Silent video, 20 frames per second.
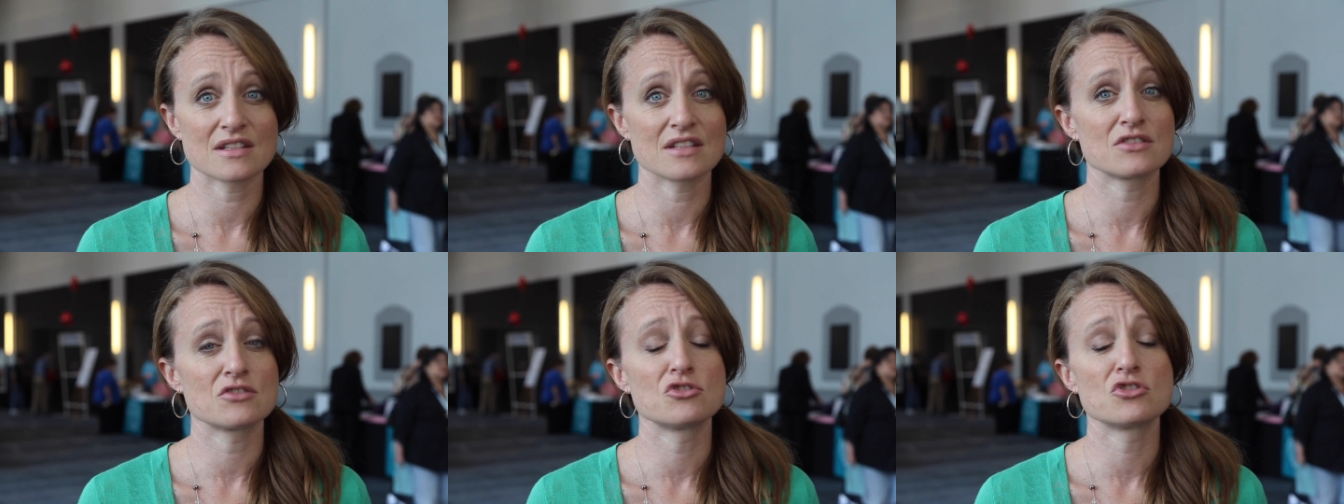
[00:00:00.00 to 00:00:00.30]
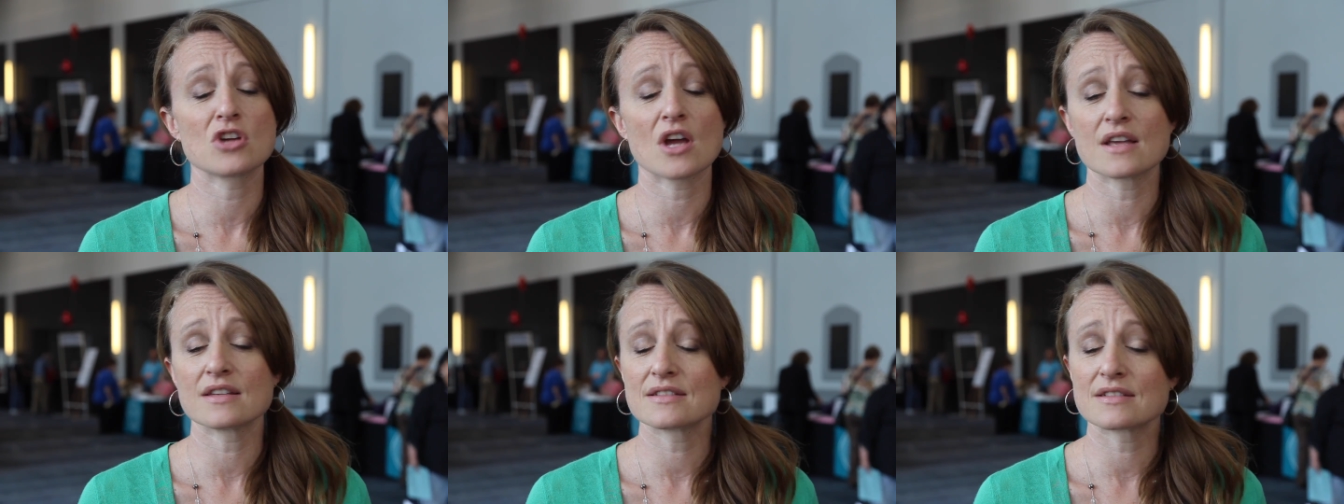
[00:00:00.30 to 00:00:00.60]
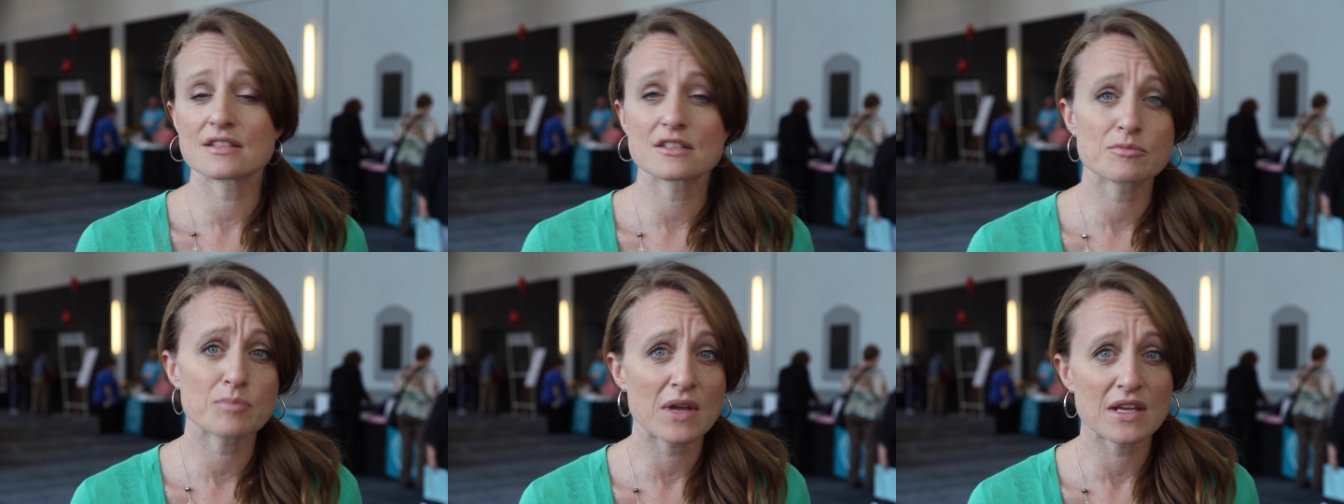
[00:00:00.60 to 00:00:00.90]
It's just
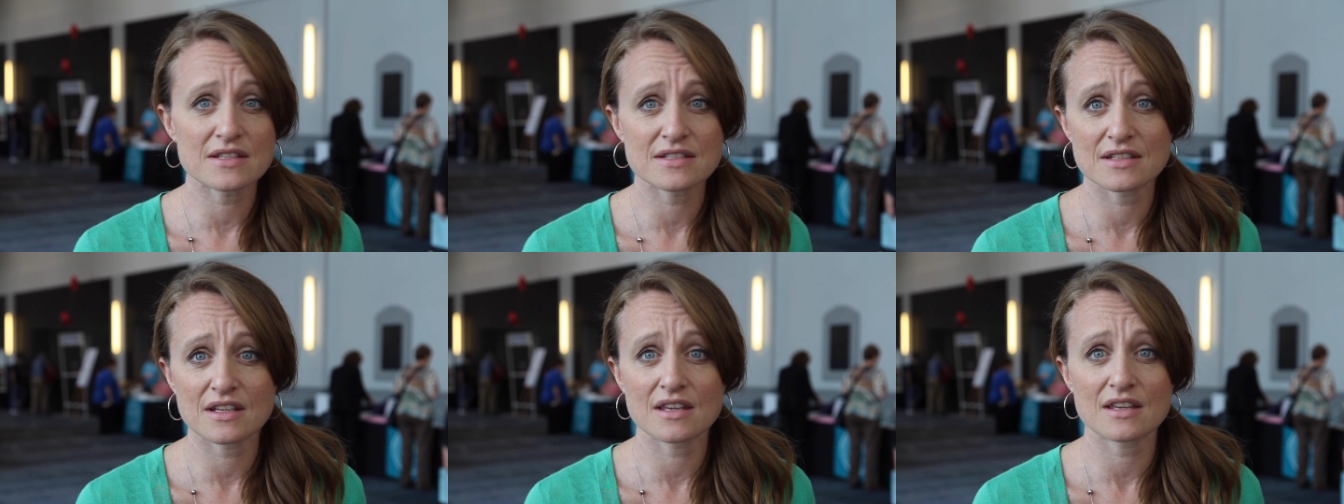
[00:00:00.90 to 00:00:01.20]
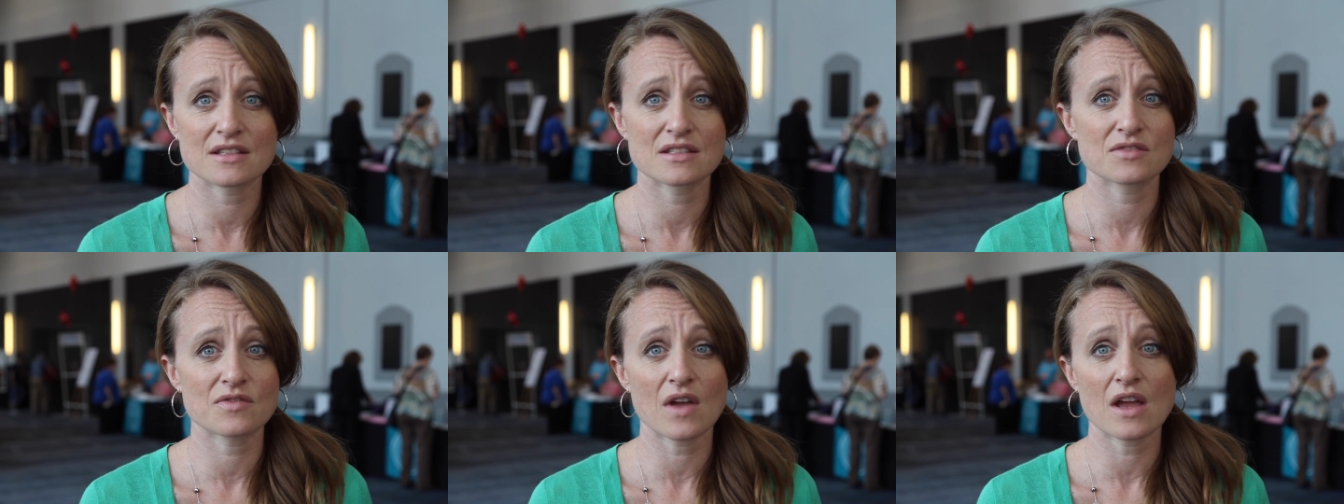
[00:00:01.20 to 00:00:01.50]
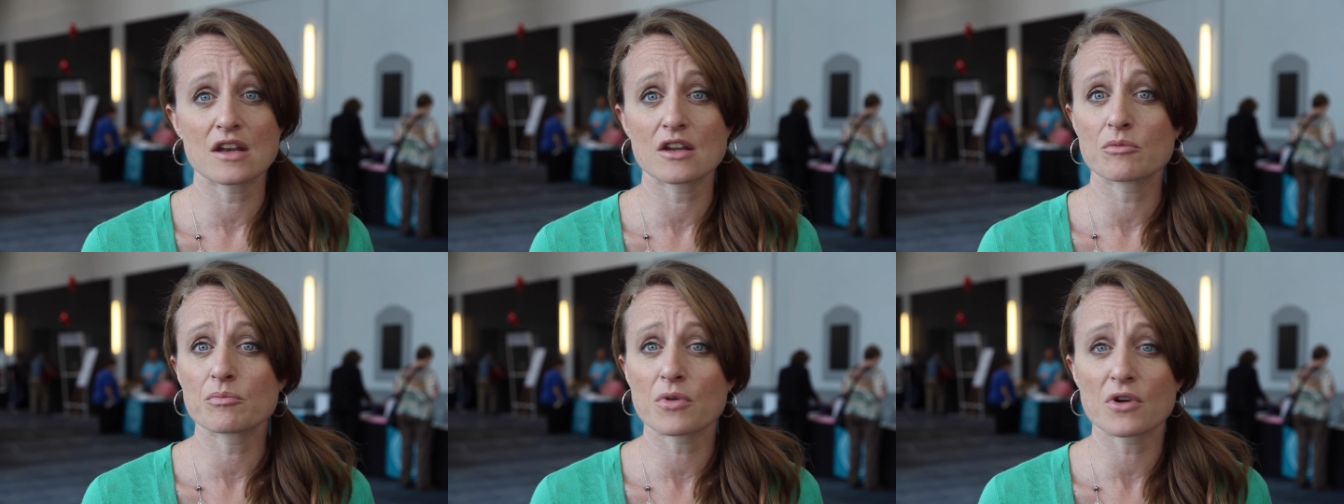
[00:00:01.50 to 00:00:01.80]
as basic as
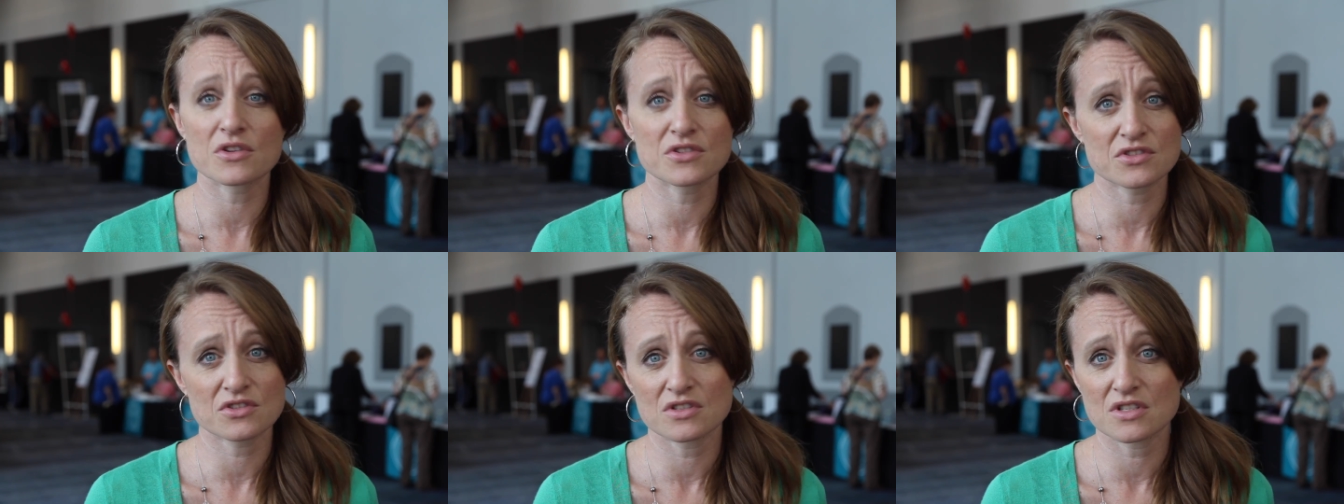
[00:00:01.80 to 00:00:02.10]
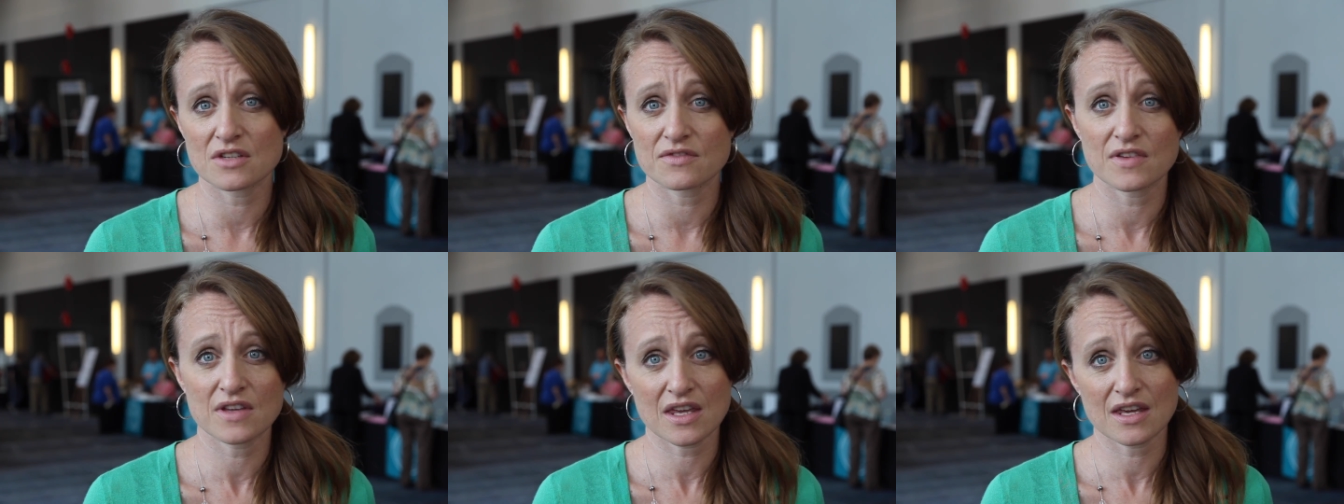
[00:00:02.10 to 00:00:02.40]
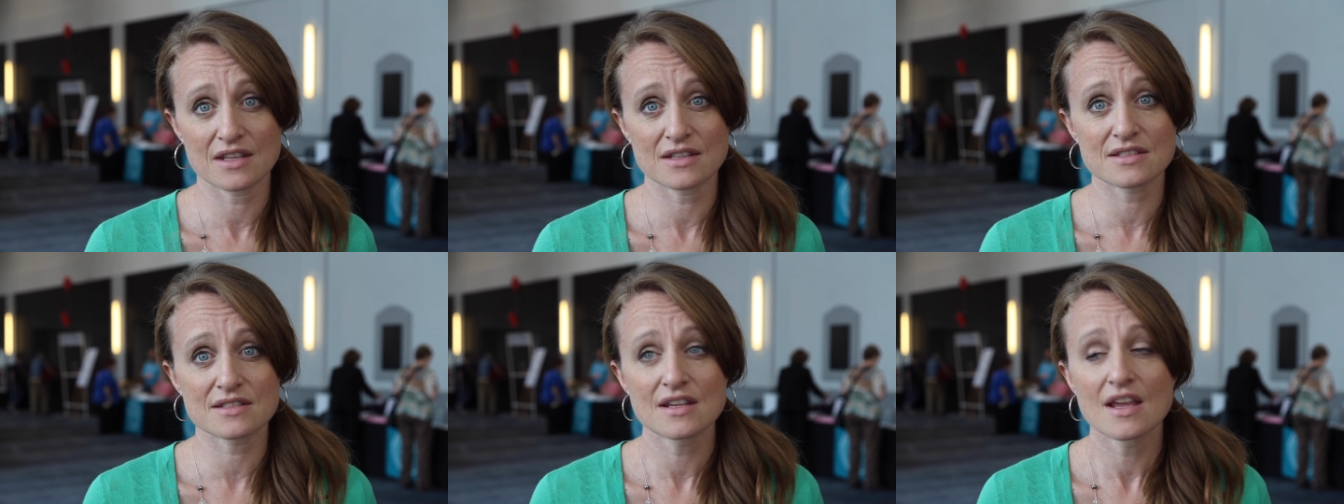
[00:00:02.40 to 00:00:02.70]
finding birth
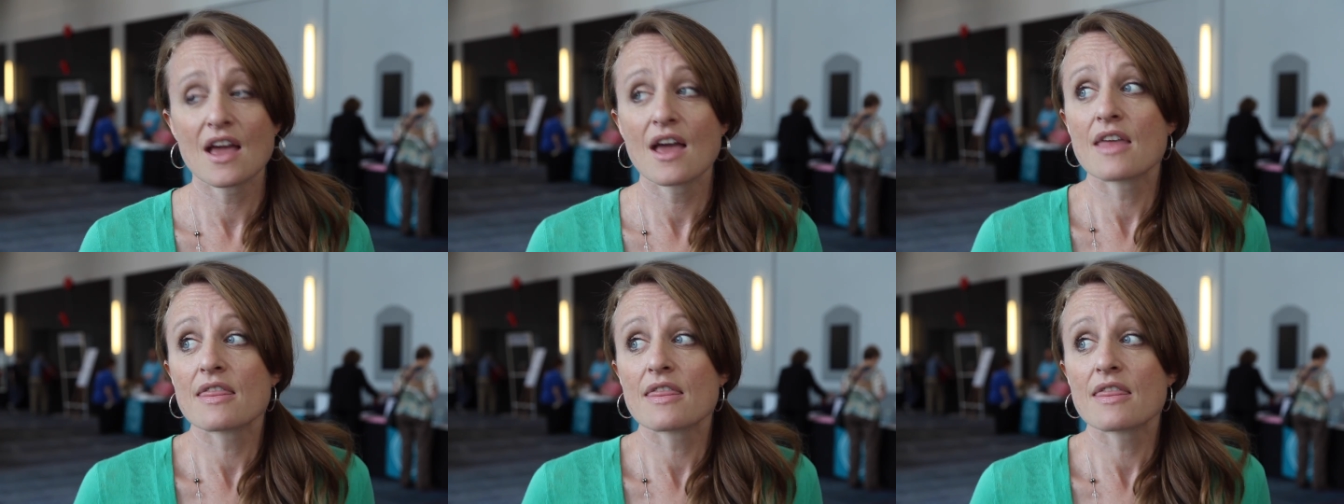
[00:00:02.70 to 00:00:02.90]
certificates.